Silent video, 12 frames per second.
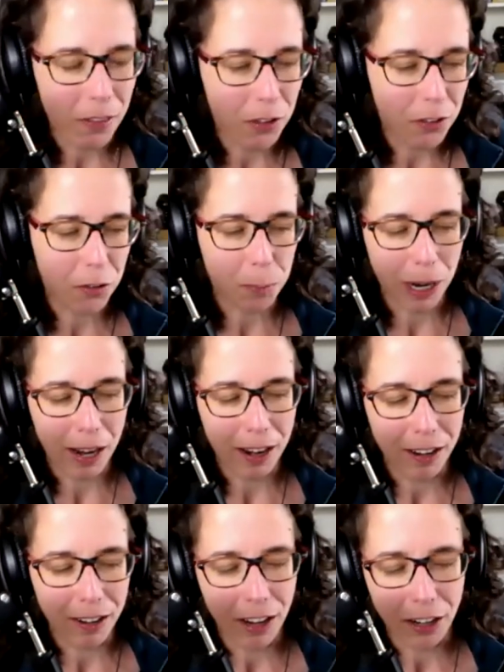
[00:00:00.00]
And this is by
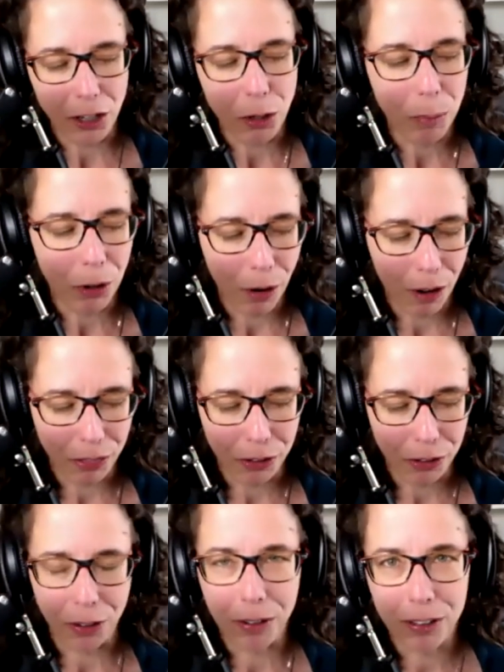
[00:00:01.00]
a humor
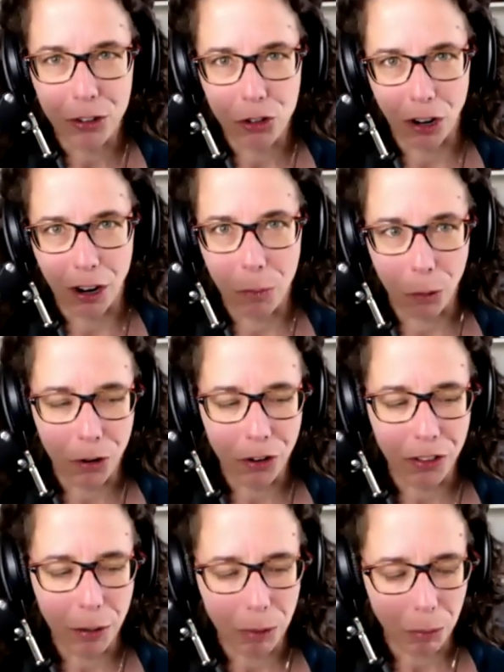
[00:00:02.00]
author, John Warner,
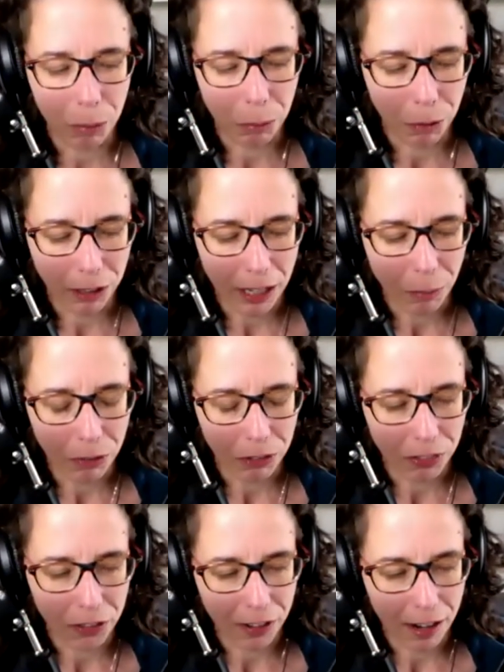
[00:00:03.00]
that we were working with at
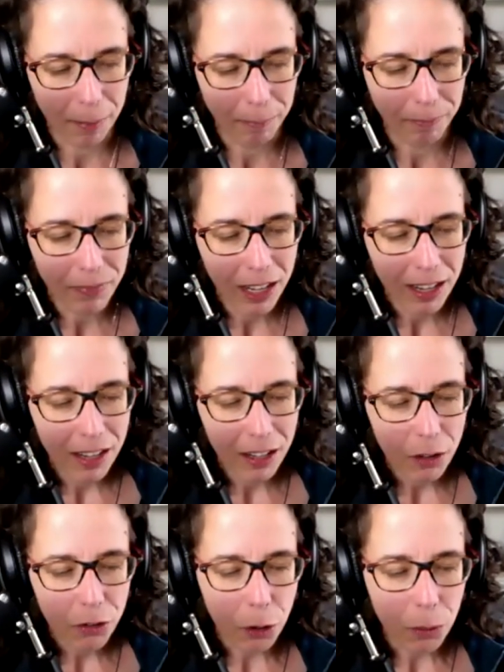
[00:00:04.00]
the time.
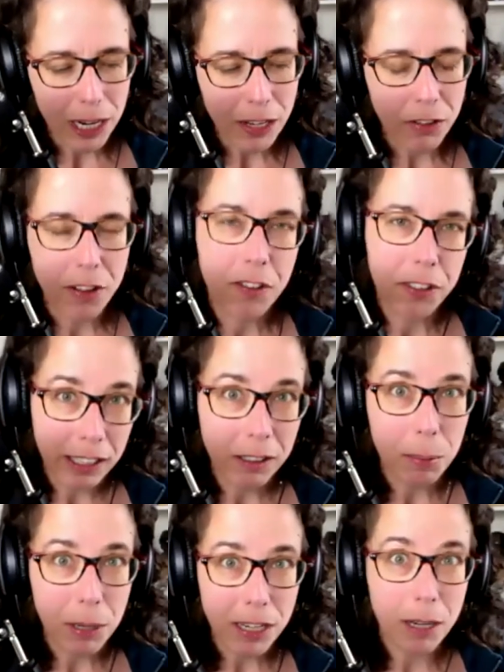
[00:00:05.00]
So it's
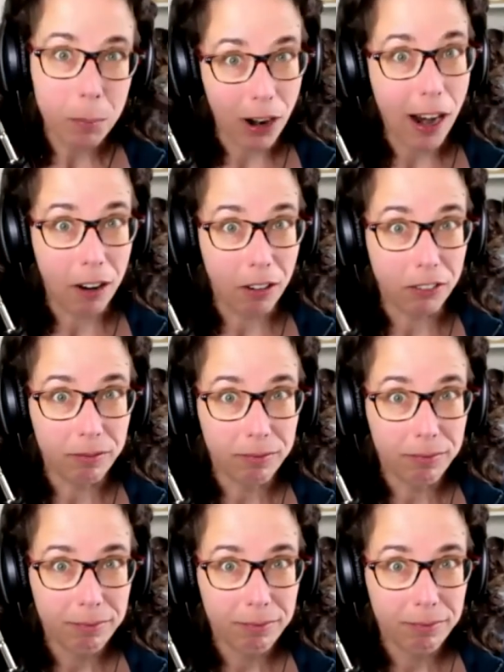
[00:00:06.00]
Encyclopedia Brown.